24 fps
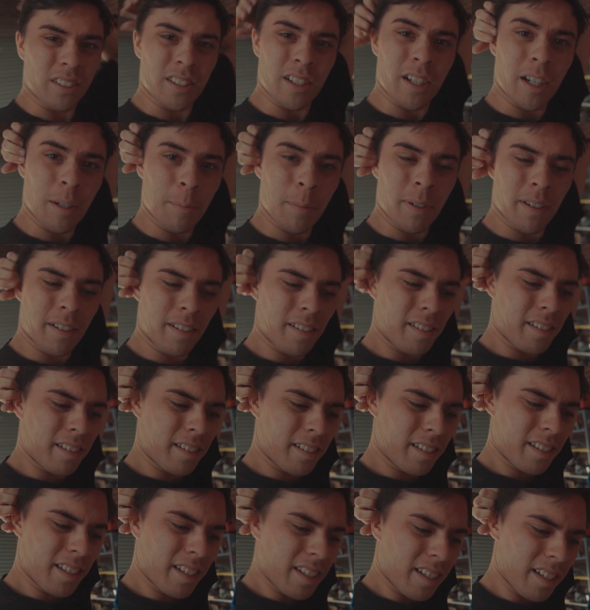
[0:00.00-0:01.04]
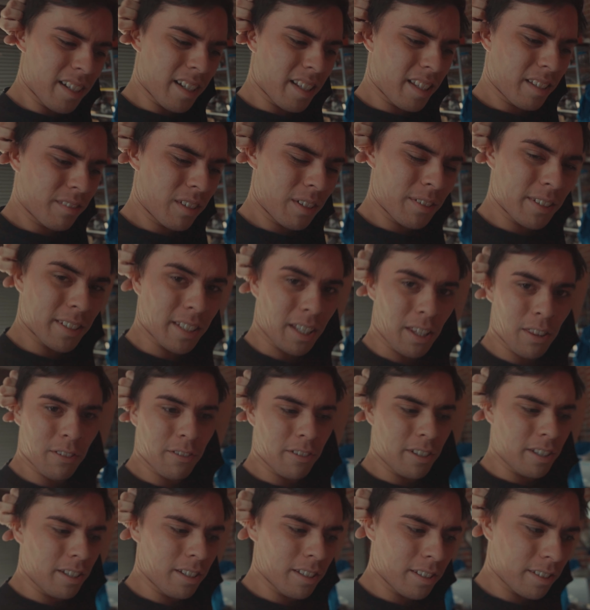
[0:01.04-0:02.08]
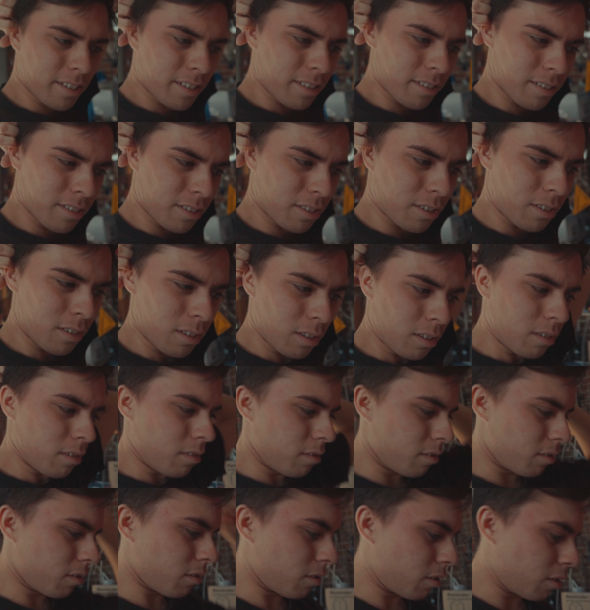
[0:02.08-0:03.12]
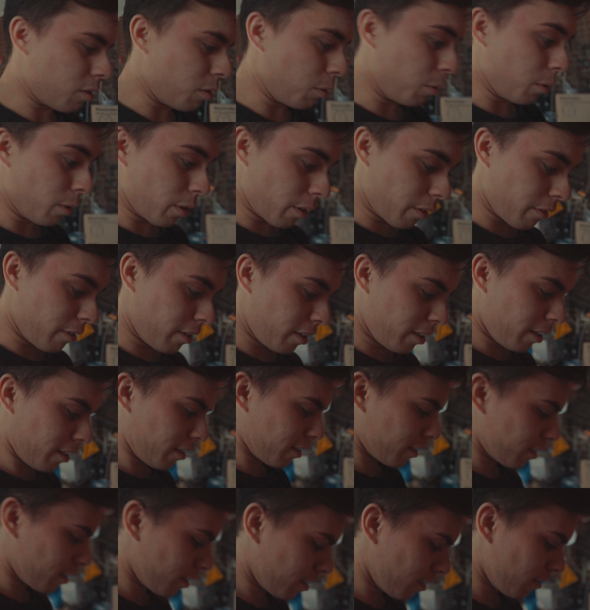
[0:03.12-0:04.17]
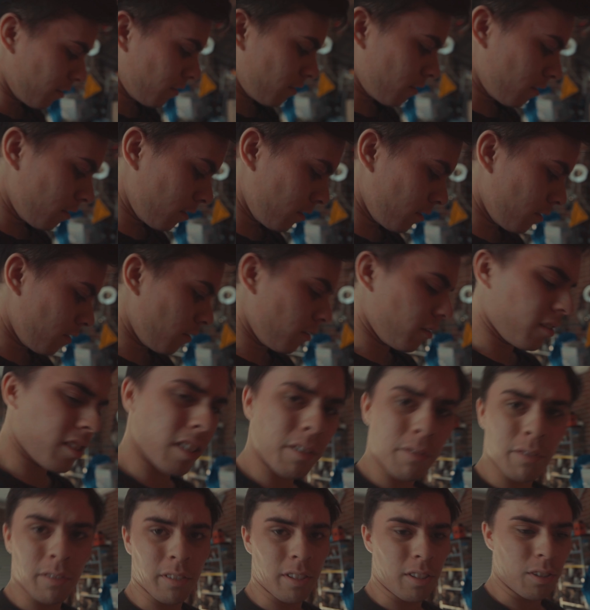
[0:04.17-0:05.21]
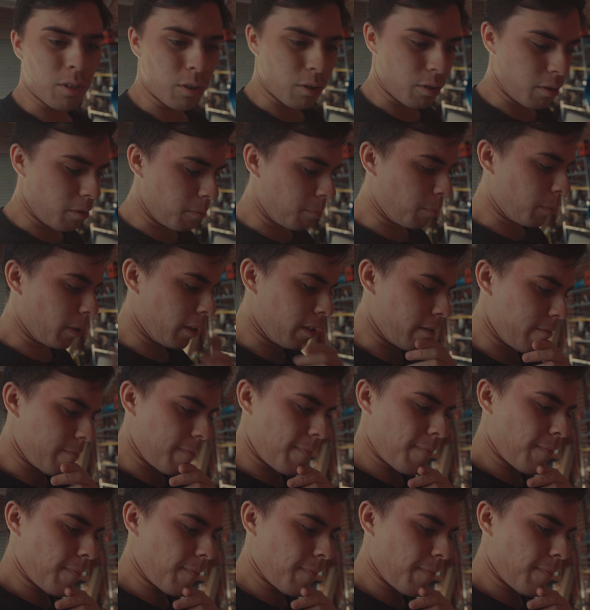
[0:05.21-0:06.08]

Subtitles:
time. I think maybe it's like 3 years, 2 or 3 years. Definitely 2, but